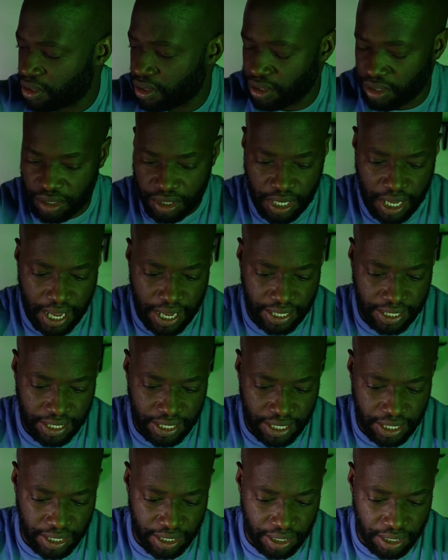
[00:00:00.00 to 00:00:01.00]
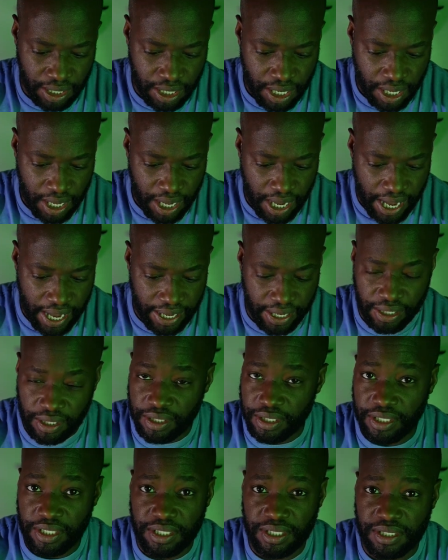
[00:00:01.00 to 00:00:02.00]
Like an ICAN
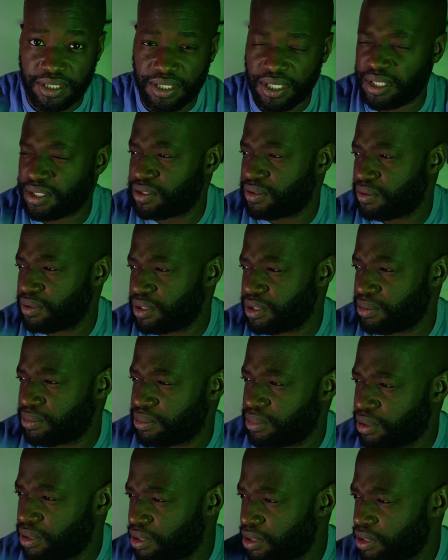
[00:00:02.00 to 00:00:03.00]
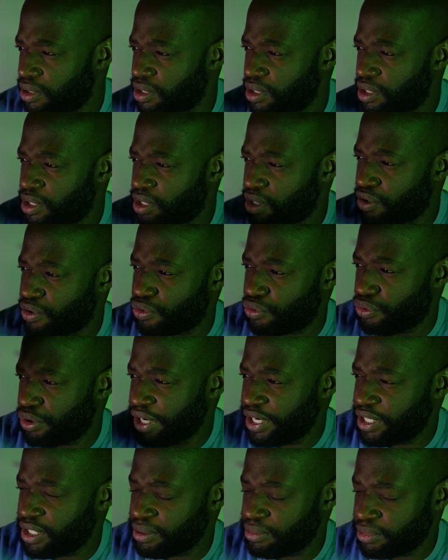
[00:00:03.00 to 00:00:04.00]
ILED 6 on them.
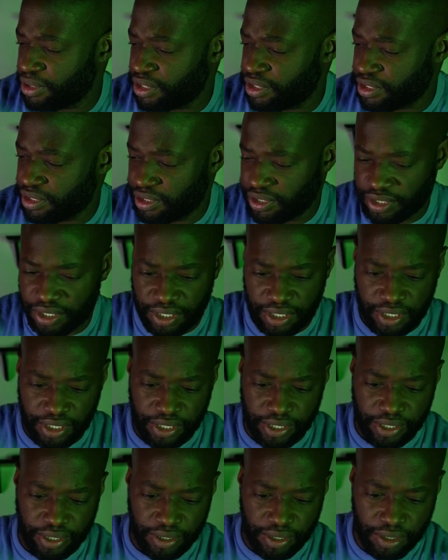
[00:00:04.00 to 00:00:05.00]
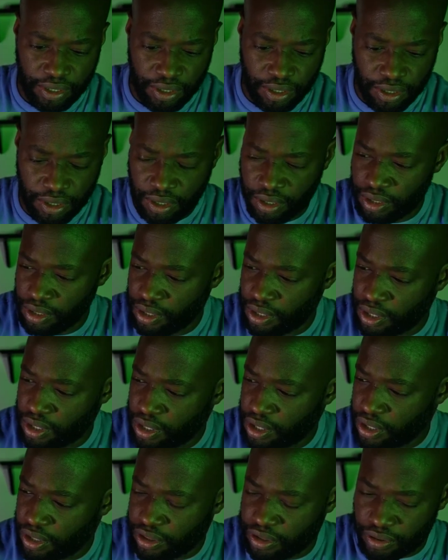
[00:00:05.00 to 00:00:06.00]
Randomly just sitting there.
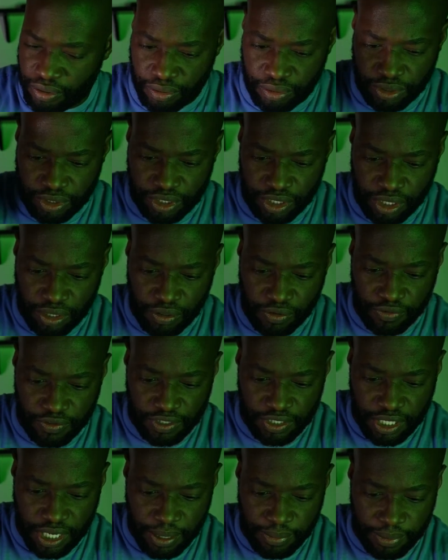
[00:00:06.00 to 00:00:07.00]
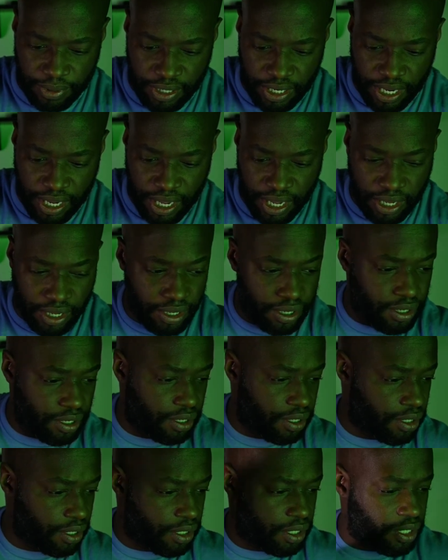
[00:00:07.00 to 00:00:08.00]
Throw a gel over top of that.
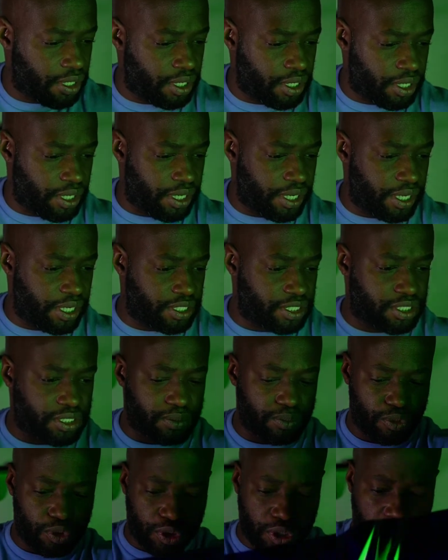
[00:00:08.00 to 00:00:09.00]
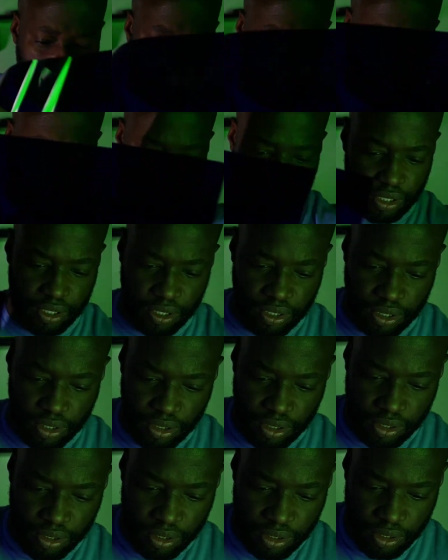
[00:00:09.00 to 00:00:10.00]
Add some more color.
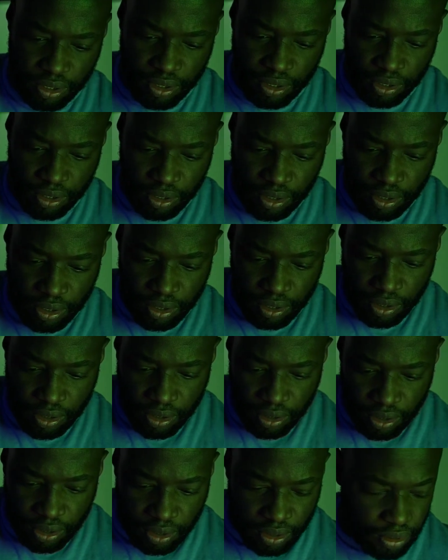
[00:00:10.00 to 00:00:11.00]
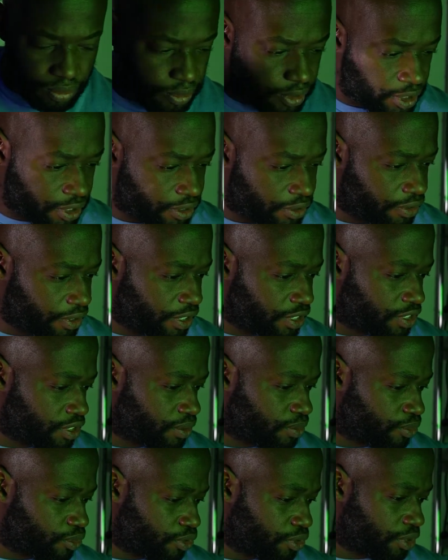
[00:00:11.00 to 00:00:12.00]
You know what I mean? Create
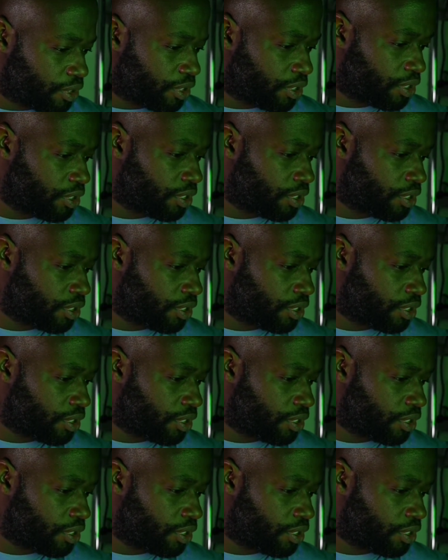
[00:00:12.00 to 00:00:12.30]
some more